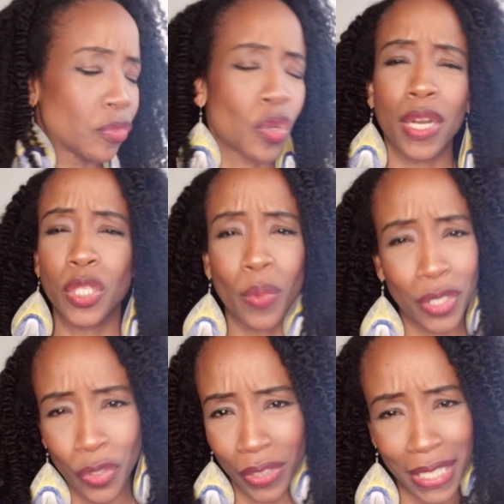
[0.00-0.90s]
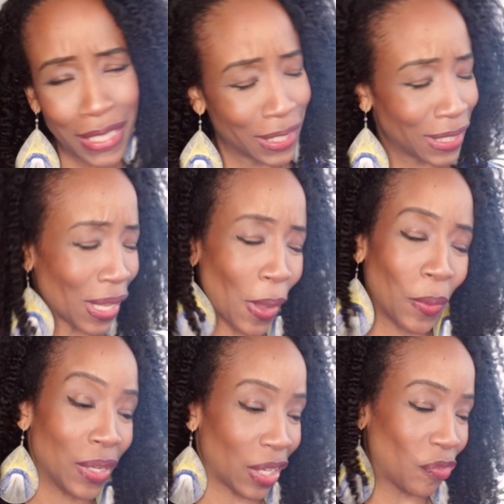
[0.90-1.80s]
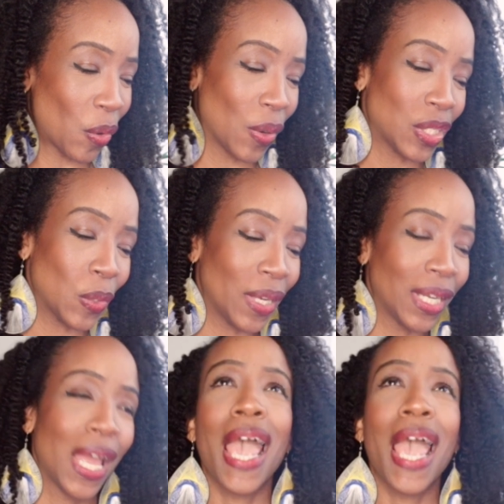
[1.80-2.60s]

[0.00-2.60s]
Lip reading: 2022 releases, so looking forward to it.